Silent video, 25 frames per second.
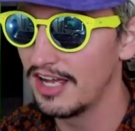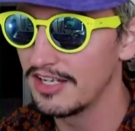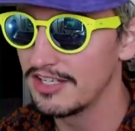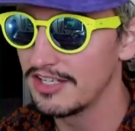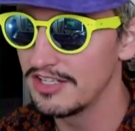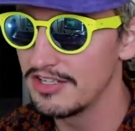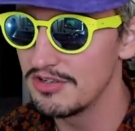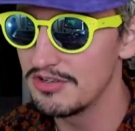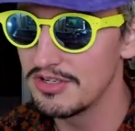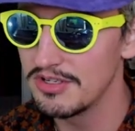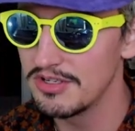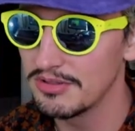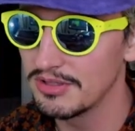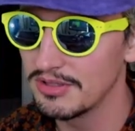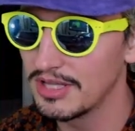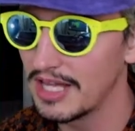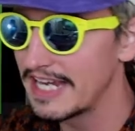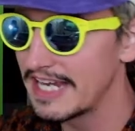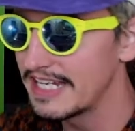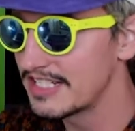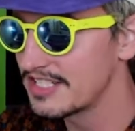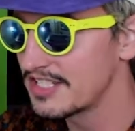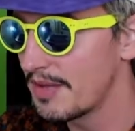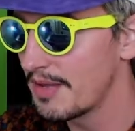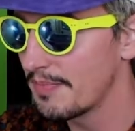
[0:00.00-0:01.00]
you do
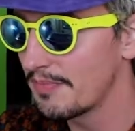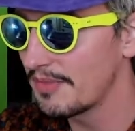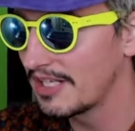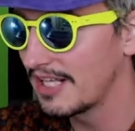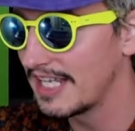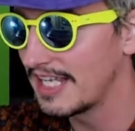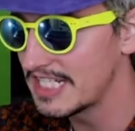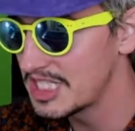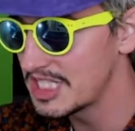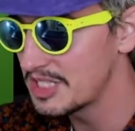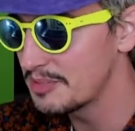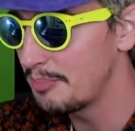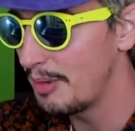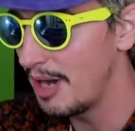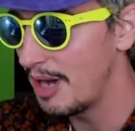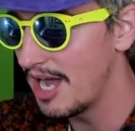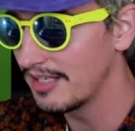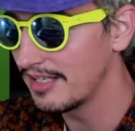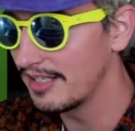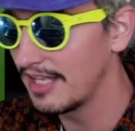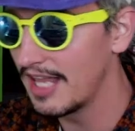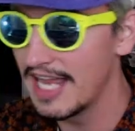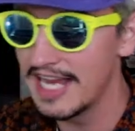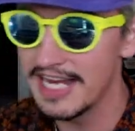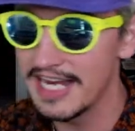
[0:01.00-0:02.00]
like something like
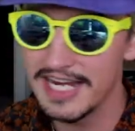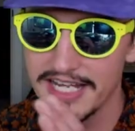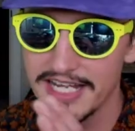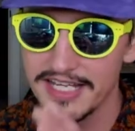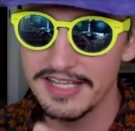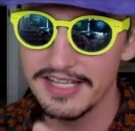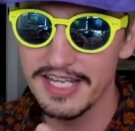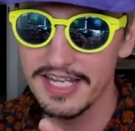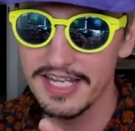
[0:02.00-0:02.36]
Spotlight and